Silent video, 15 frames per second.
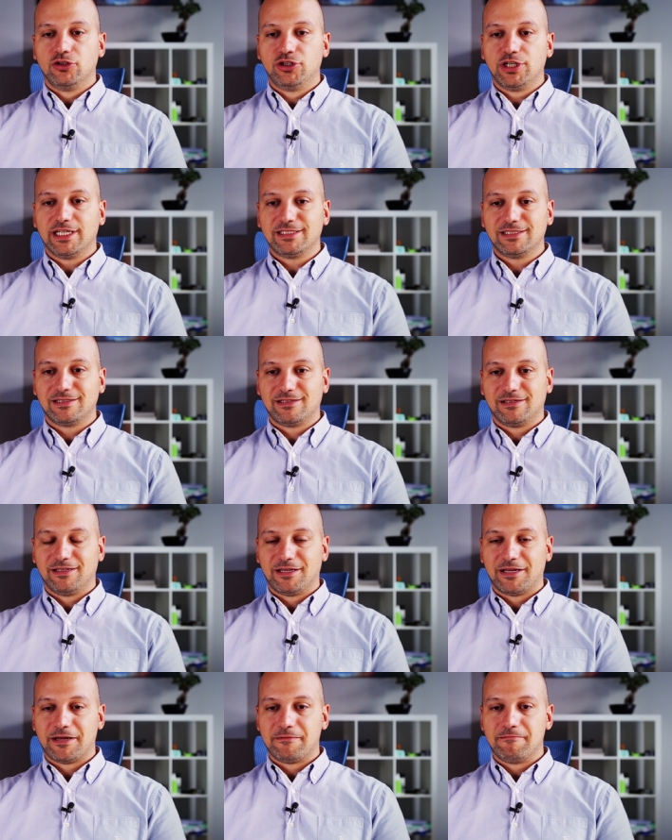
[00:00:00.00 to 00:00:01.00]
just
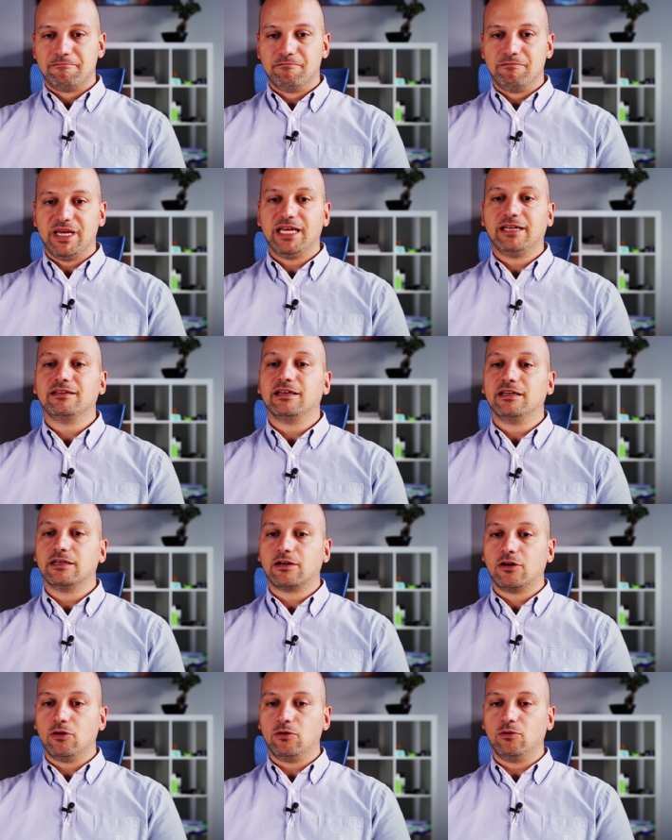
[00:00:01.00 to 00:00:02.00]
made
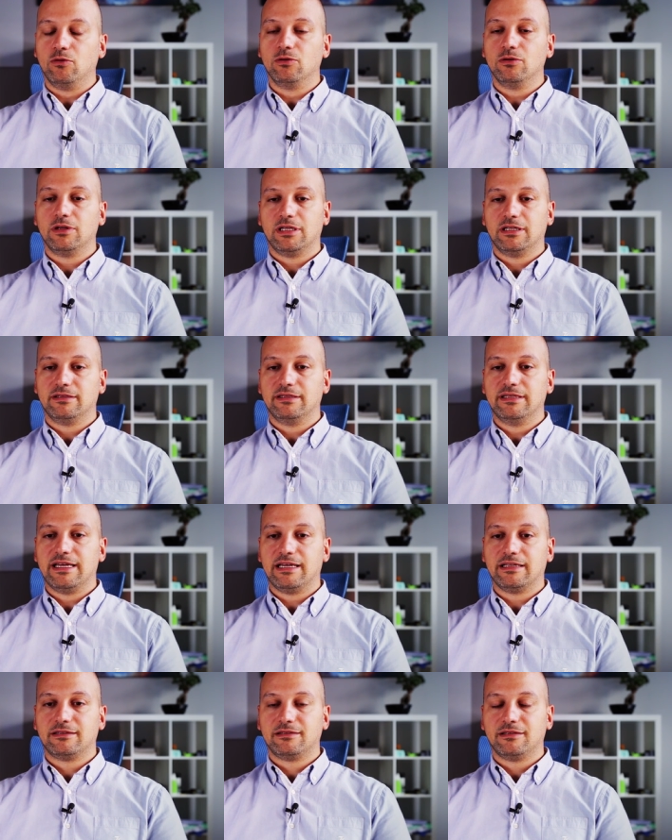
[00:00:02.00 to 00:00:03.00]
a call
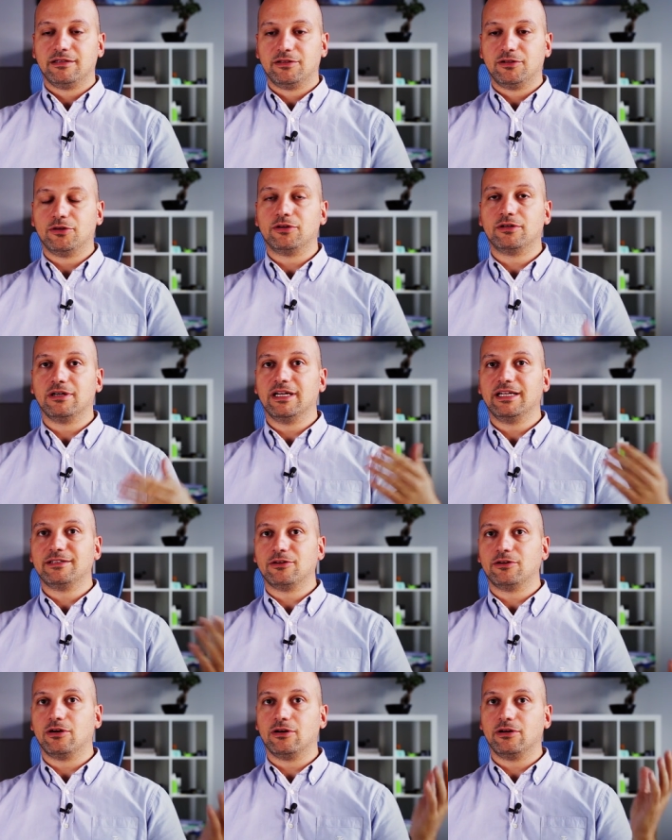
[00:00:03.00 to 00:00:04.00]
that turned
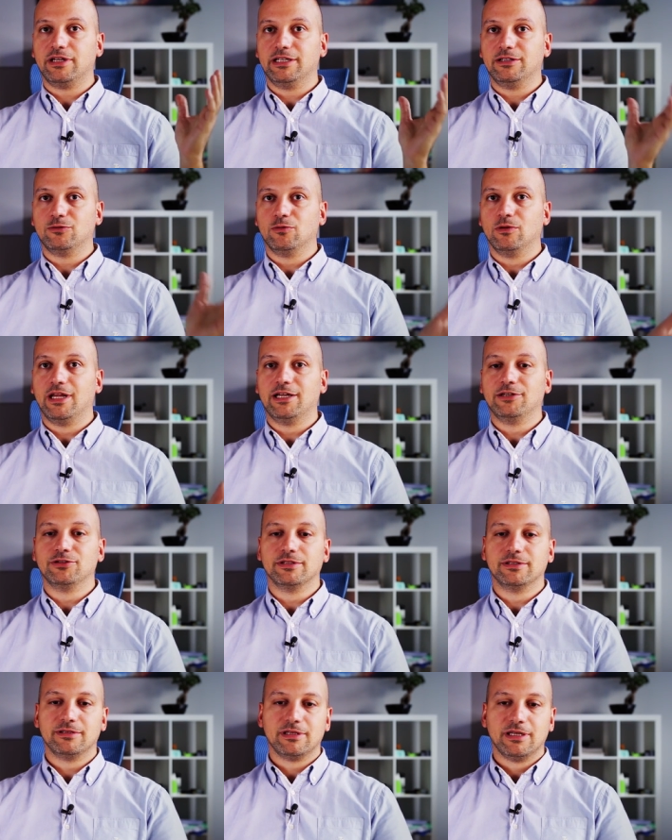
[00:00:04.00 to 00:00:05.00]
later on into
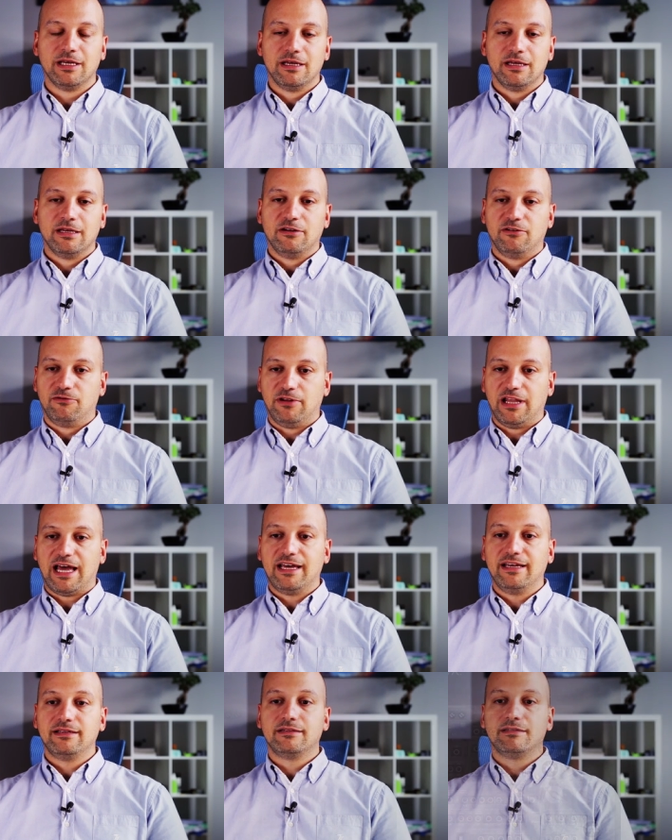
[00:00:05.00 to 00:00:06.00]
legend.
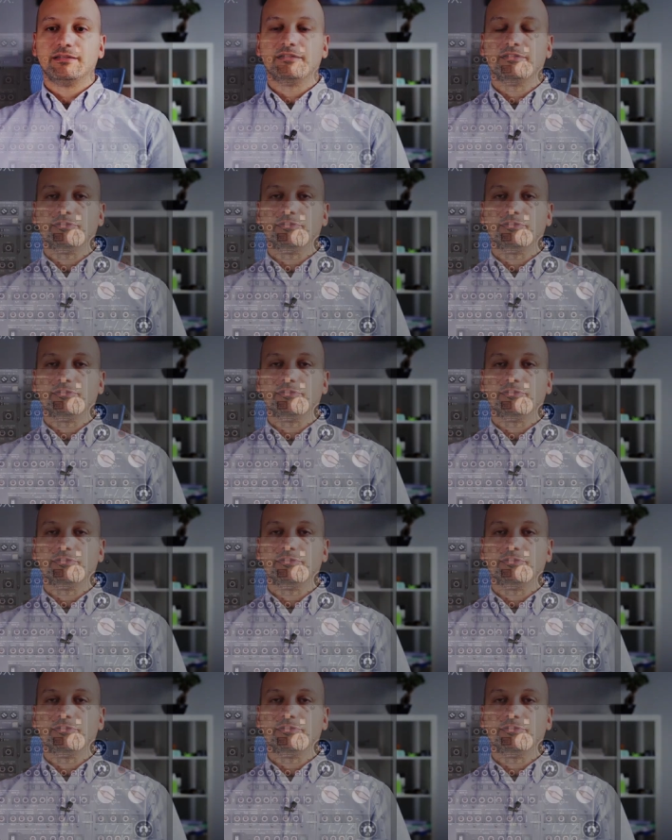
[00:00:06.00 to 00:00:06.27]
Flight,